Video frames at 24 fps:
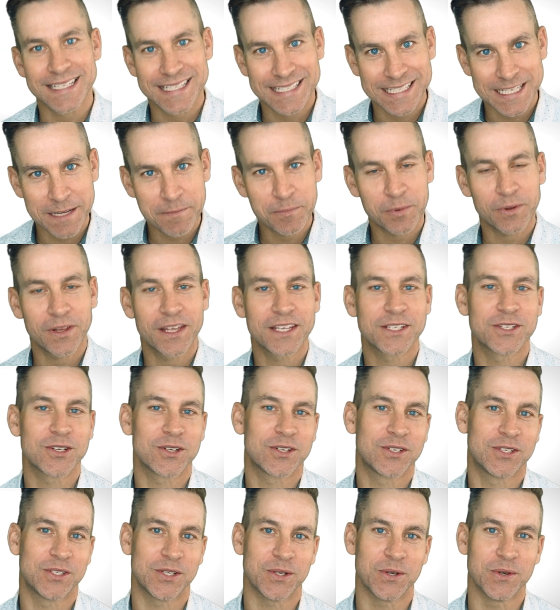as simple as
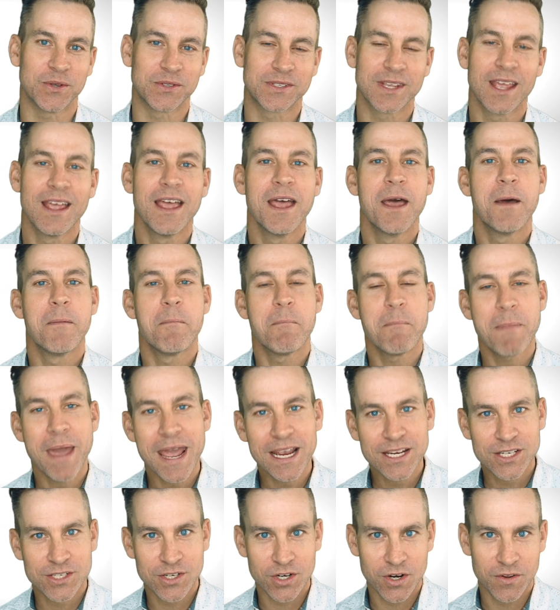your shoes.
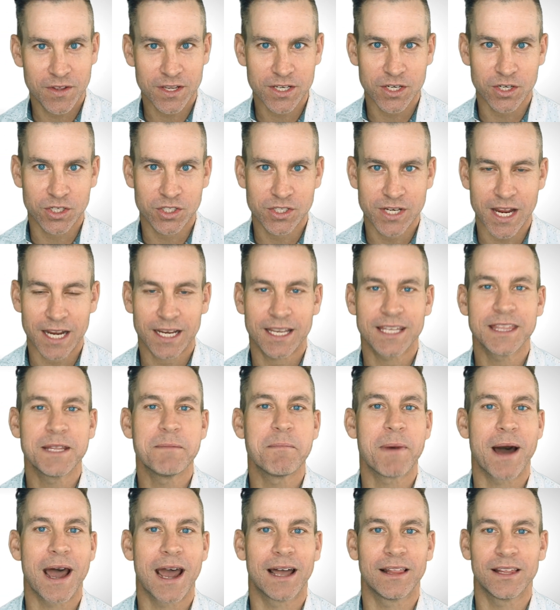Make sure that you're checking the
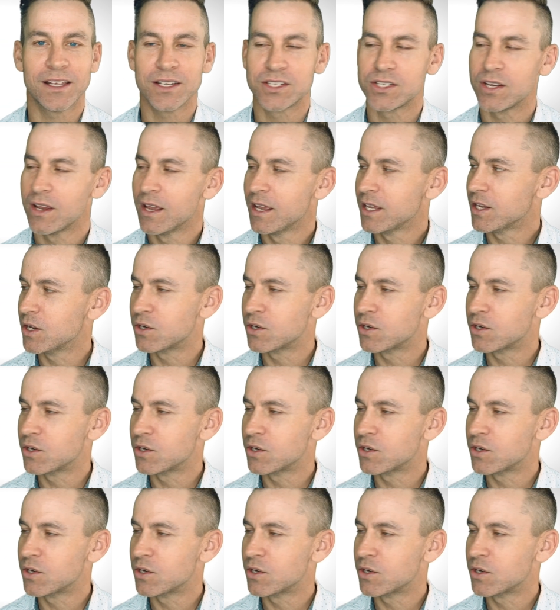mileage.